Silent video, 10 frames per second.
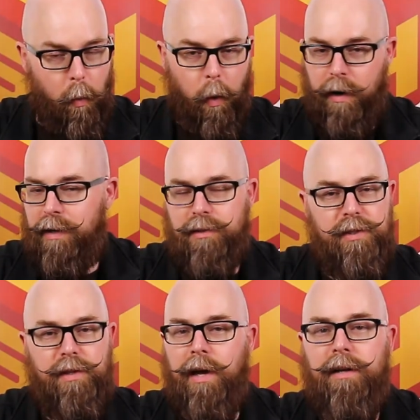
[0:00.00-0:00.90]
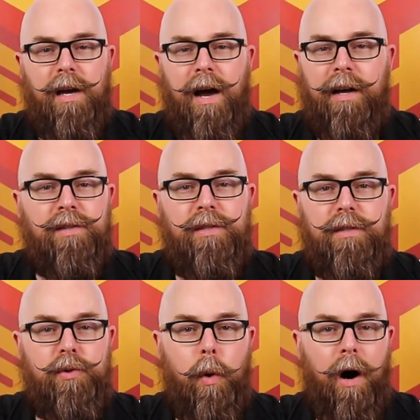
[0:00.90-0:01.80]
what else that he
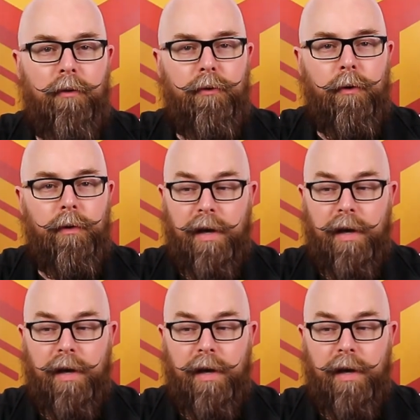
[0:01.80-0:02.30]
has to offer.